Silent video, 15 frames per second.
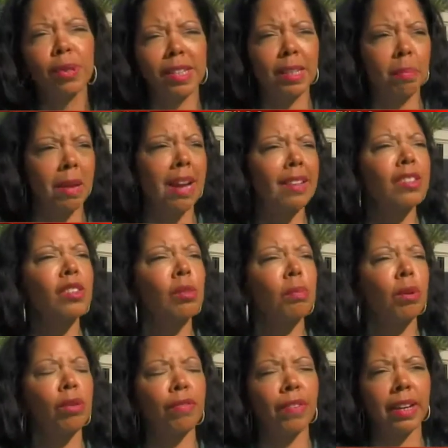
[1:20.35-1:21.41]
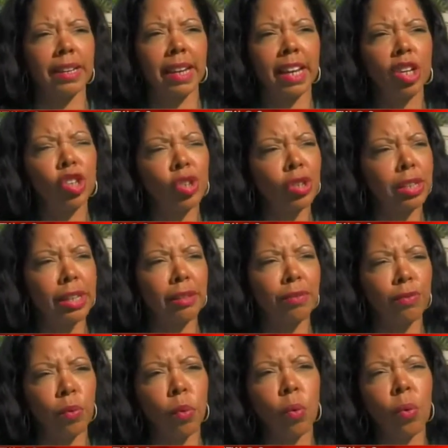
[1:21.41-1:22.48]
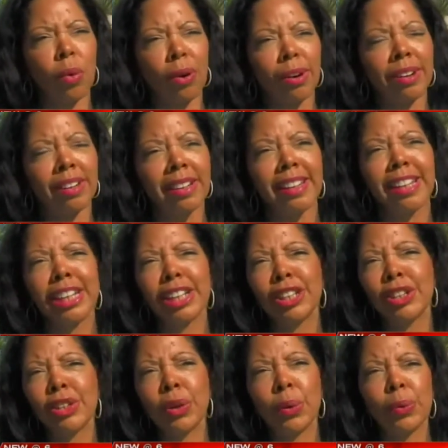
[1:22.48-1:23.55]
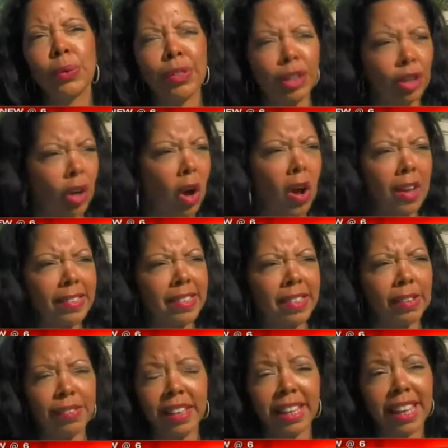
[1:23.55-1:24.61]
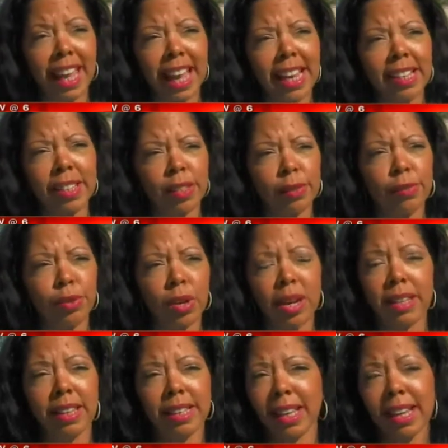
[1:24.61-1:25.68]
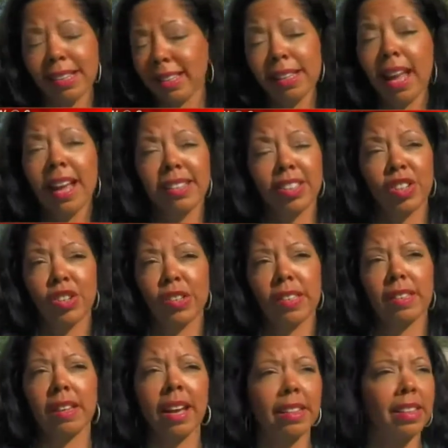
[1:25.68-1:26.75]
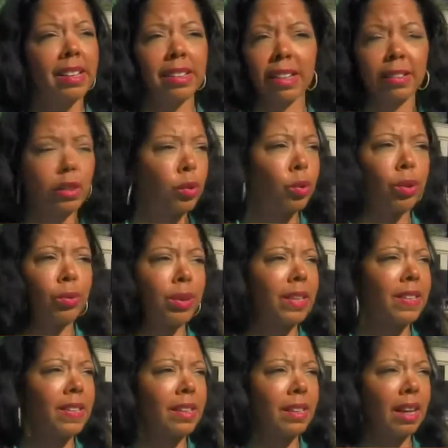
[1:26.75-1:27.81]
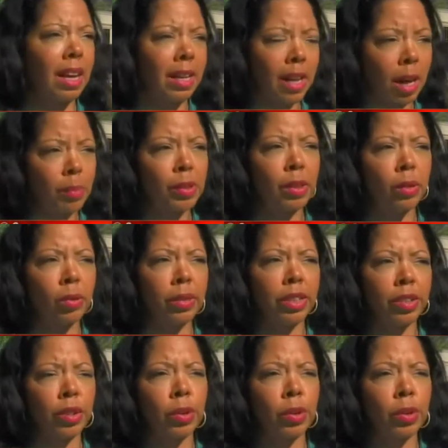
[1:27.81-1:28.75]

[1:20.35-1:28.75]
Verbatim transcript: responsible financially for, you know, the cost of the case, of trying the case. That's just, I think that's ludicrous. I absolutely